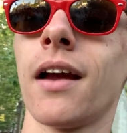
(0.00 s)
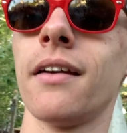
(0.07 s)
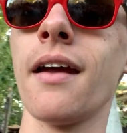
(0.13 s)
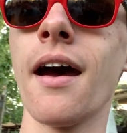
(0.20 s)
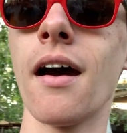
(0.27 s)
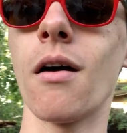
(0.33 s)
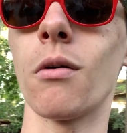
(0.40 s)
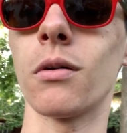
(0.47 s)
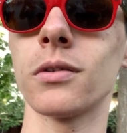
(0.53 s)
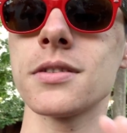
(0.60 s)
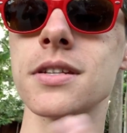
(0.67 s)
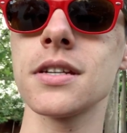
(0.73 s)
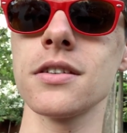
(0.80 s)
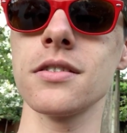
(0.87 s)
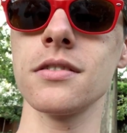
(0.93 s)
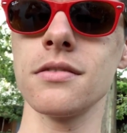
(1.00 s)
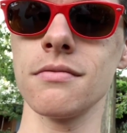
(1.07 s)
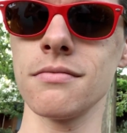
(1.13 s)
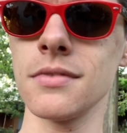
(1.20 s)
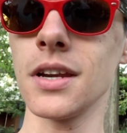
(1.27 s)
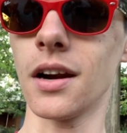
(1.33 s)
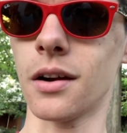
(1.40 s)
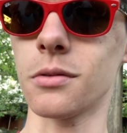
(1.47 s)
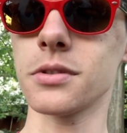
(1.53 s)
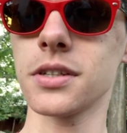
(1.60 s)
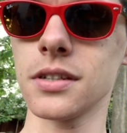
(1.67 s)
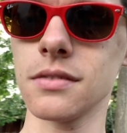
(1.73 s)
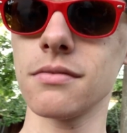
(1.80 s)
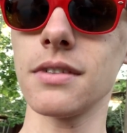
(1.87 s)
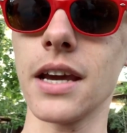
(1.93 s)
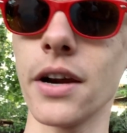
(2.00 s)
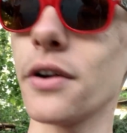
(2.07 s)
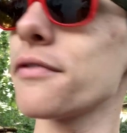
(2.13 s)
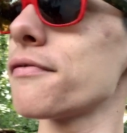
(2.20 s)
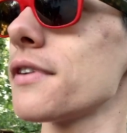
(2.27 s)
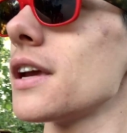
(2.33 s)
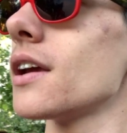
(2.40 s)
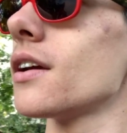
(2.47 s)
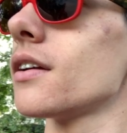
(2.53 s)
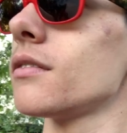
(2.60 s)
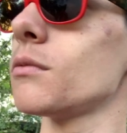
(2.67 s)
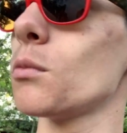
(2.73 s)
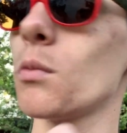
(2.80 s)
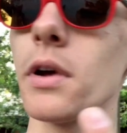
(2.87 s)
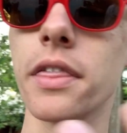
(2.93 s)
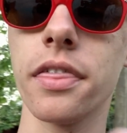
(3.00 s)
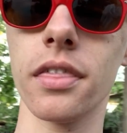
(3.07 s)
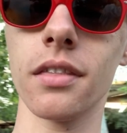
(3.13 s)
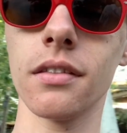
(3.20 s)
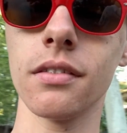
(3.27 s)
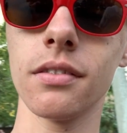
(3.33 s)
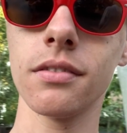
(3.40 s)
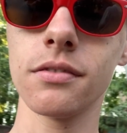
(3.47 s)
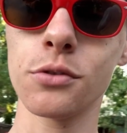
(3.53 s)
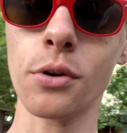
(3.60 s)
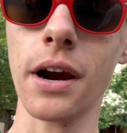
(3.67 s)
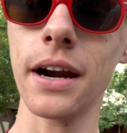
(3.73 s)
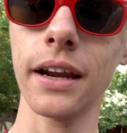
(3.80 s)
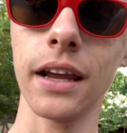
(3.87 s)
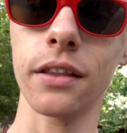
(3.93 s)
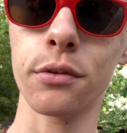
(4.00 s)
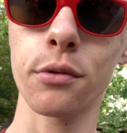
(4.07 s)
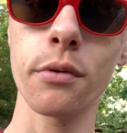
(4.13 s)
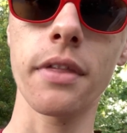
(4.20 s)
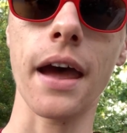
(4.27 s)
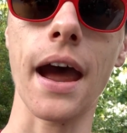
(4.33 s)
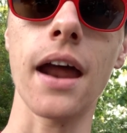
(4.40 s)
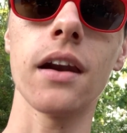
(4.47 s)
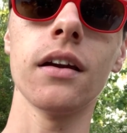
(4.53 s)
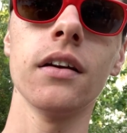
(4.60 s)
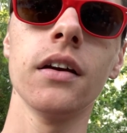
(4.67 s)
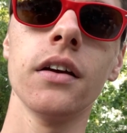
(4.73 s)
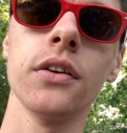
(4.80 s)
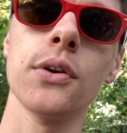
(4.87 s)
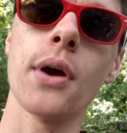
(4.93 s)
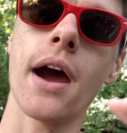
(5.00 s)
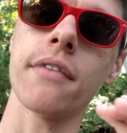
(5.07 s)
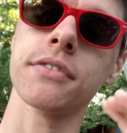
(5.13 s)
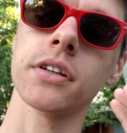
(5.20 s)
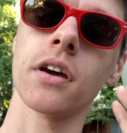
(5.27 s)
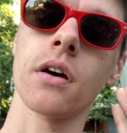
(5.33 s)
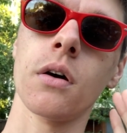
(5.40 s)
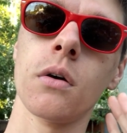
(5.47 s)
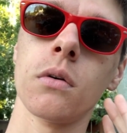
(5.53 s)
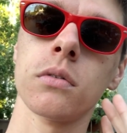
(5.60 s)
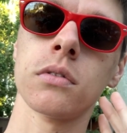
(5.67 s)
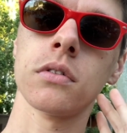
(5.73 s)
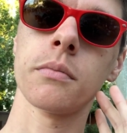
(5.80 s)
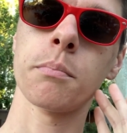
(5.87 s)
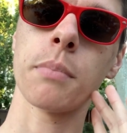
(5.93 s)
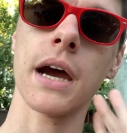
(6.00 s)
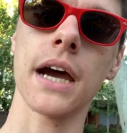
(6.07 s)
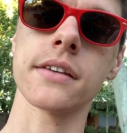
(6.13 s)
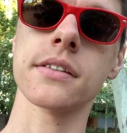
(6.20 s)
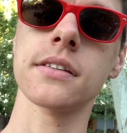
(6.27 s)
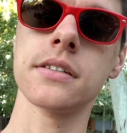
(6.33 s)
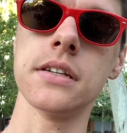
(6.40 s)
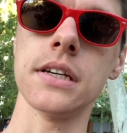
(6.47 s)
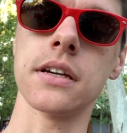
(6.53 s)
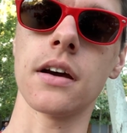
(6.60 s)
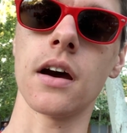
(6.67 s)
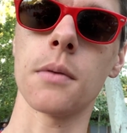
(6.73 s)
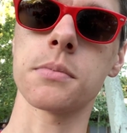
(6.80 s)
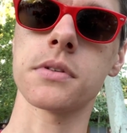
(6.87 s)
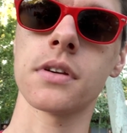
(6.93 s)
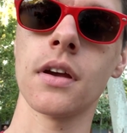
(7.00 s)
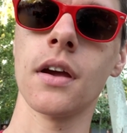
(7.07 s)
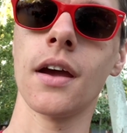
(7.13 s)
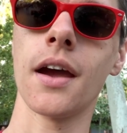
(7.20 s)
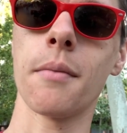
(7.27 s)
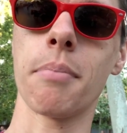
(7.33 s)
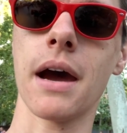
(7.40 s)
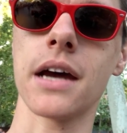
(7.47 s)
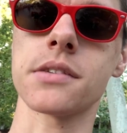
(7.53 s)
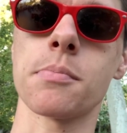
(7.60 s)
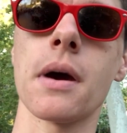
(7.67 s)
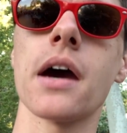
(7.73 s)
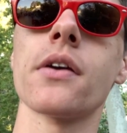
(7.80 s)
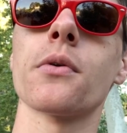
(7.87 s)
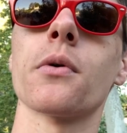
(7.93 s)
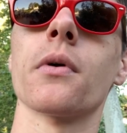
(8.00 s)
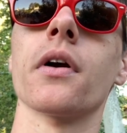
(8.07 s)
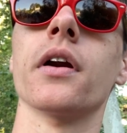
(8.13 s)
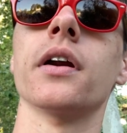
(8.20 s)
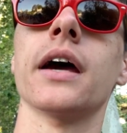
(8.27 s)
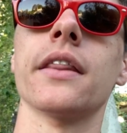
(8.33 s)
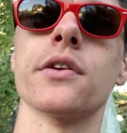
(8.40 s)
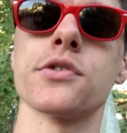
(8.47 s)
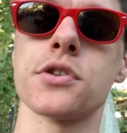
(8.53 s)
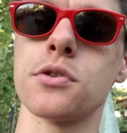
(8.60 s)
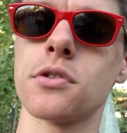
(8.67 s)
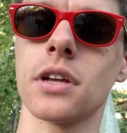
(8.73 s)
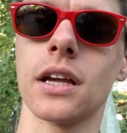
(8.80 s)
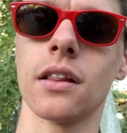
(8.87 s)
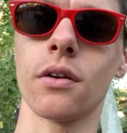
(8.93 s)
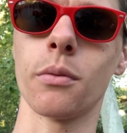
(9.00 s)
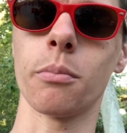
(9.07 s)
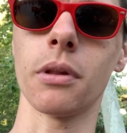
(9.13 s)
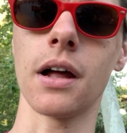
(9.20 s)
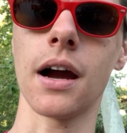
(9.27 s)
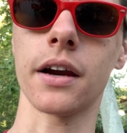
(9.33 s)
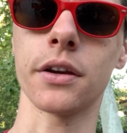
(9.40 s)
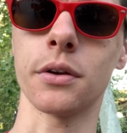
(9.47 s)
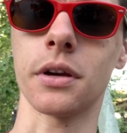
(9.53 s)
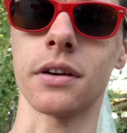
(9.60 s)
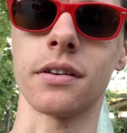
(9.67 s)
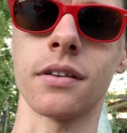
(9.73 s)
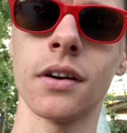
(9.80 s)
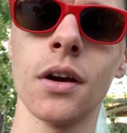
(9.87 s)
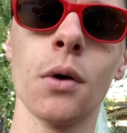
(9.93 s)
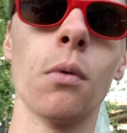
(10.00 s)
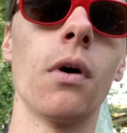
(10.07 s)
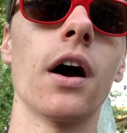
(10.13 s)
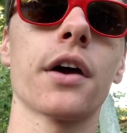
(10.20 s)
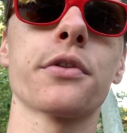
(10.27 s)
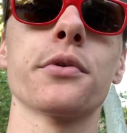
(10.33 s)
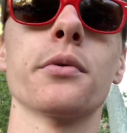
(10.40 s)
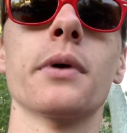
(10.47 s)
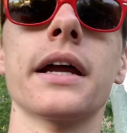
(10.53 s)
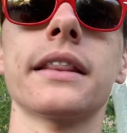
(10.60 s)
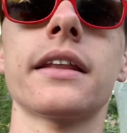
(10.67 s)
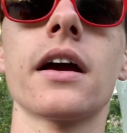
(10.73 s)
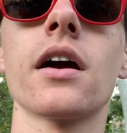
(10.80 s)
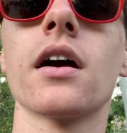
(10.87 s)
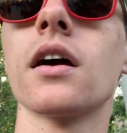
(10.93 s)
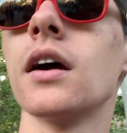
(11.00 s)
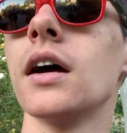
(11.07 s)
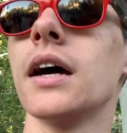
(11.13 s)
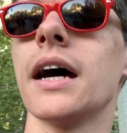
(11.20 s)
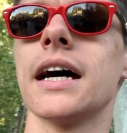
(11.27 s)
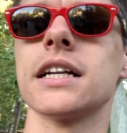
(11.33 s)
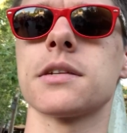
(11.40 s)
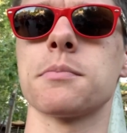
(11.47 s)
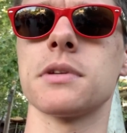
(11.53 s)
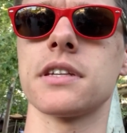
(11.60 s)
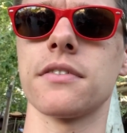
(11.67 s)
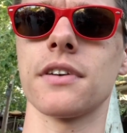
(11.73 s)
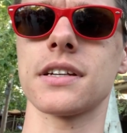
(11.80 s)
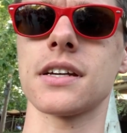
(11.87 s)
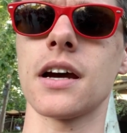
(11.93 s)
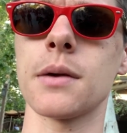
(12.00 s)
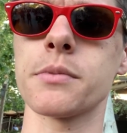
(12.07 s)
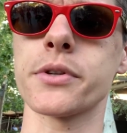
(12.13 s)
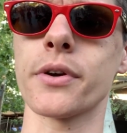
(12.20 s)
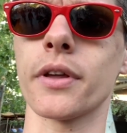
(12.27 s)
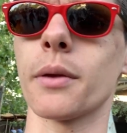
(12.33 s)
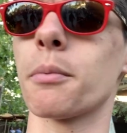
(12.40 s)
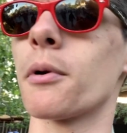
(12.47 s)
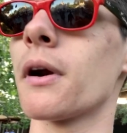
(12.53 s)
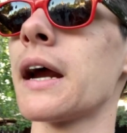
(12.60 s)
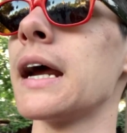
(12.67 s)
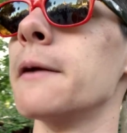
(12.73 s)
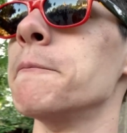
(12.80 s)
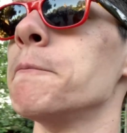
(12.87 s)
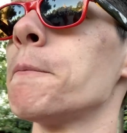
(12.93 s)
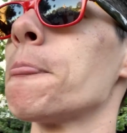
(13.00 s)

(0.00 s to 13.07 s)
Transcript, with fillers: Now, to intervene with trying to get through that, you have to go past the teacups and past Matterhorn, and there's usually a little block you can walk through right there at specific times during the parade.